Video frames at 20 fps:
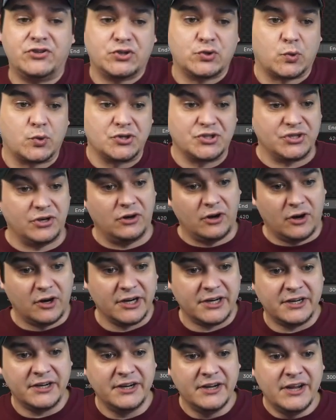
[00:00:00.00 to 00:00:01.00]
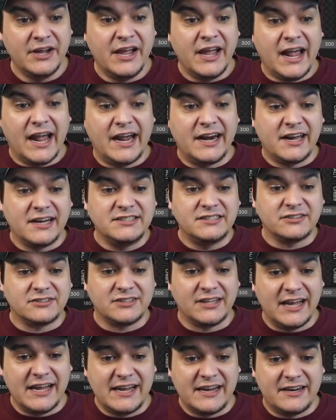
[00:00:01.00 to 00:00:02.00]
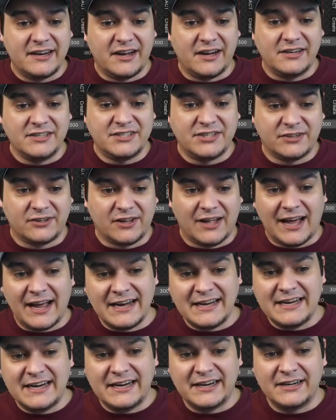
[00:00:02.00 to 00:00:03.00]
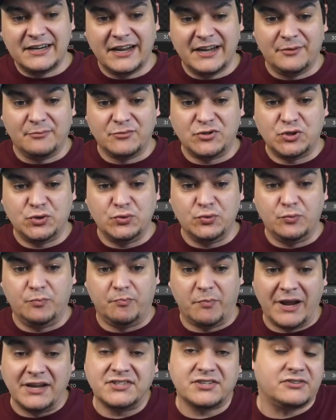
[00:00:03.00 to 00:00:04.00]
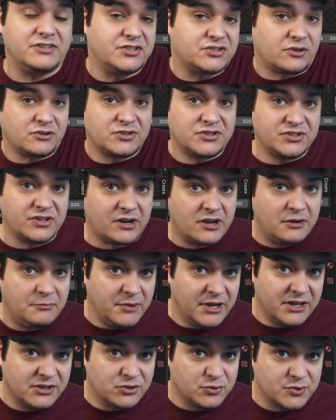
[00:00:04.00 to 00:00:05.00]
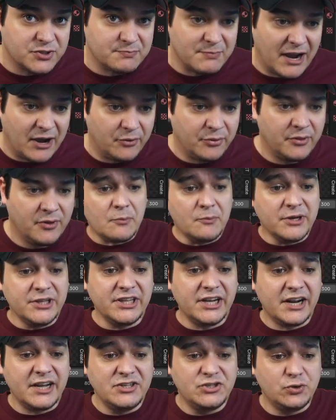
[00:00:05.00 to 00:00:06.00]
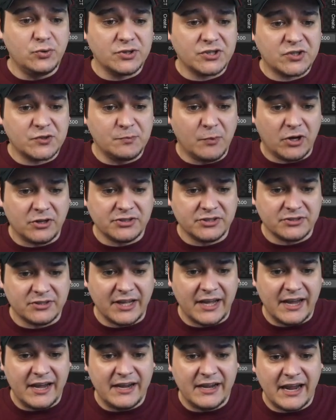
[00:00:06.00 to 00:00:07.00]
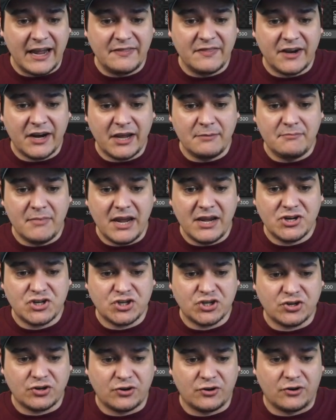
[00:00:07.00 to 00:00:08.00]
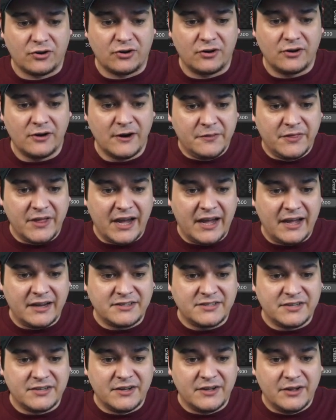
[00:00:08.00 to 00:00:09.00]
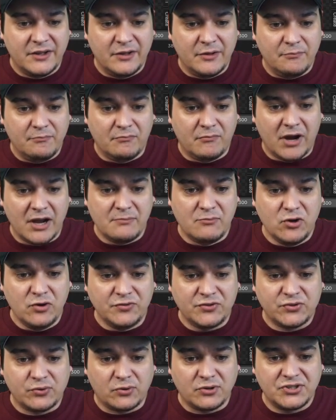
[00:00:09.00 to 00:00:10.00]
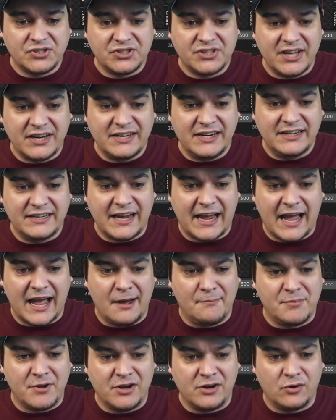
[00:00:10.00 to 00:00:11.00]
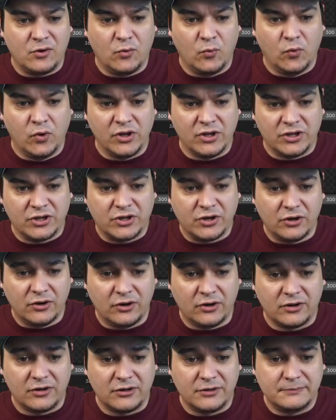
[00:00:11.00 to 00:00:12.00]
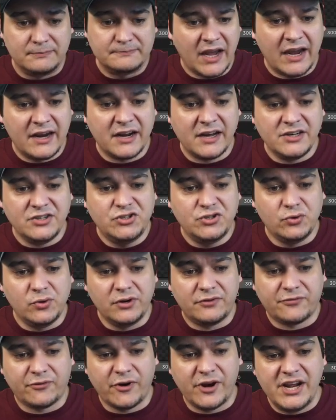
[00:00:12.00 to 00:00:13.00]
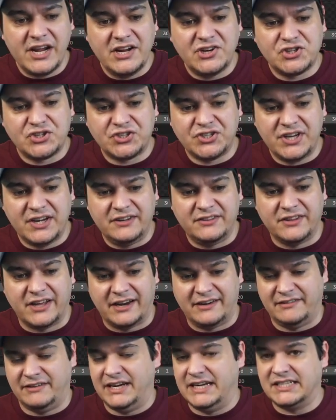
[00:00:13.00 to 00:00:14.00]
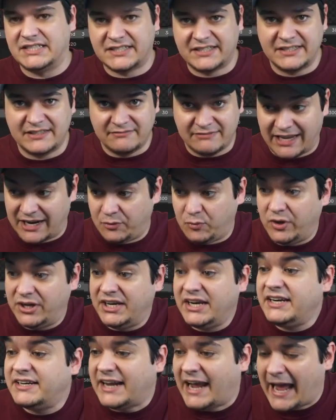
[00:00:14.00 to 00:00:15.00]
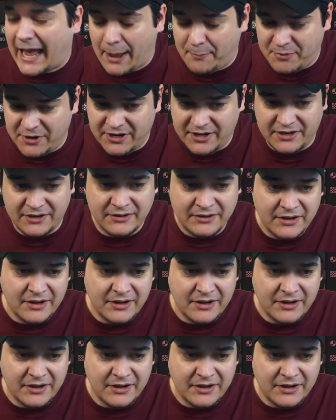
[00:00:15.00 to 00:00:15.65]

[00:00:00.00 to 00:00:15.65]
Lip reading: source on and I delay it until I need him to basically start sucking me into his mouth. But then I do a small delay, and then I make sure that my move sources that need to happen will occur, and I do it for each scene that it would need to happen in.